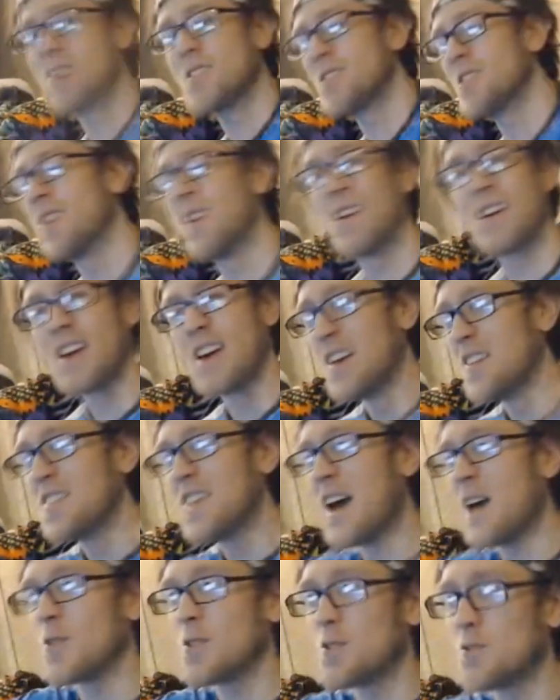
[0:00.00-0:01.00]
like, that was
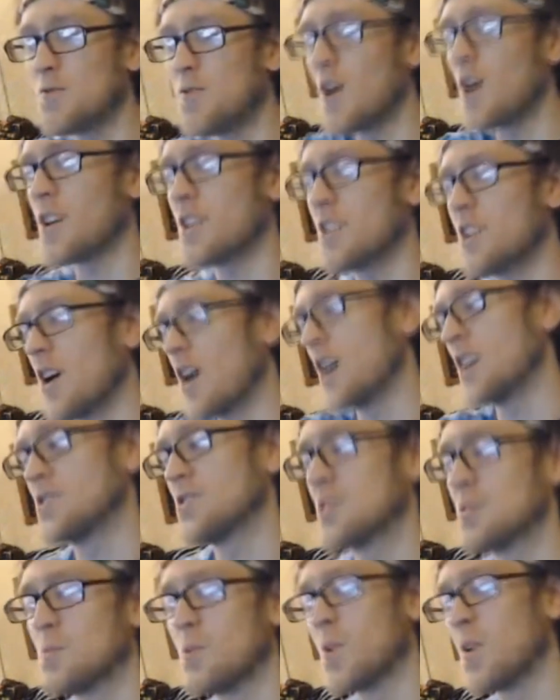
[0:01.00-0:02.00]
fucking awesome,
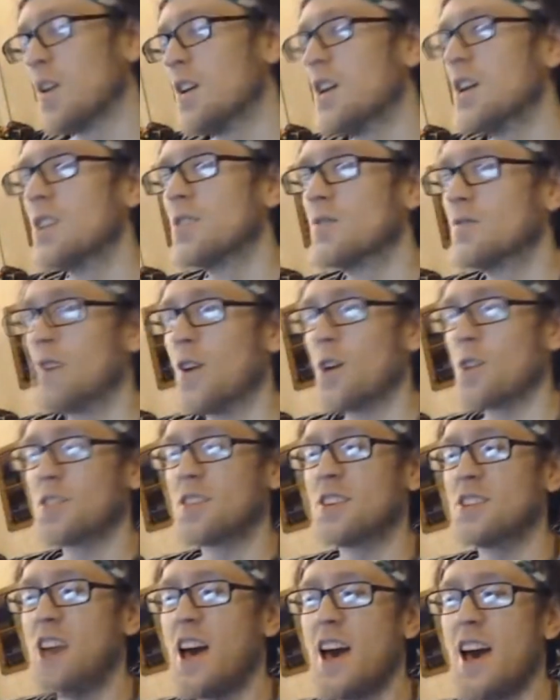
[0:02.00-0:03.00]
or fuck this
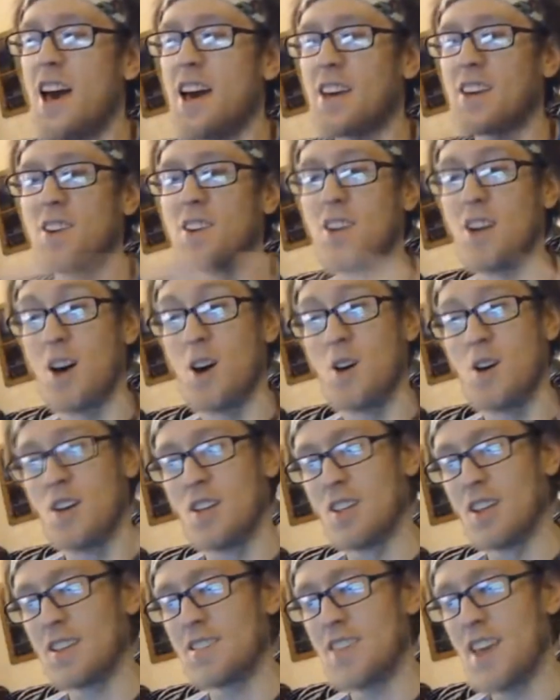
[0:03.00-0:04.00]
hack, you know? Like,
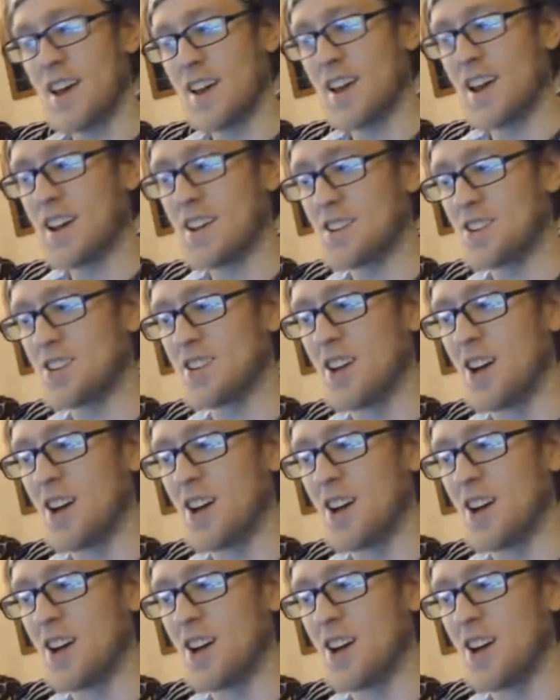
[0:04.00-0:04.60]
that kind of stuff.